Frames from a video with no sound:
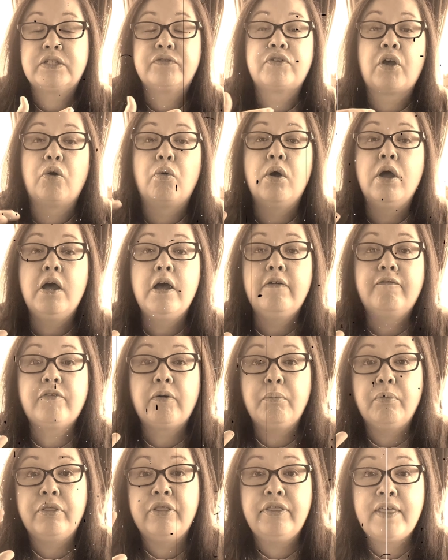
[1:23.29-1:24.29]
So
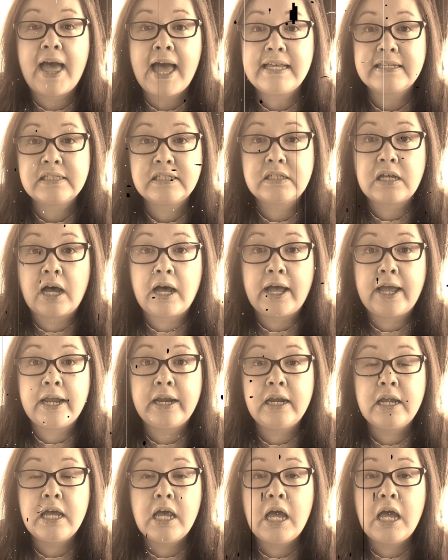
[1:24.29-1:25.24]
from that site,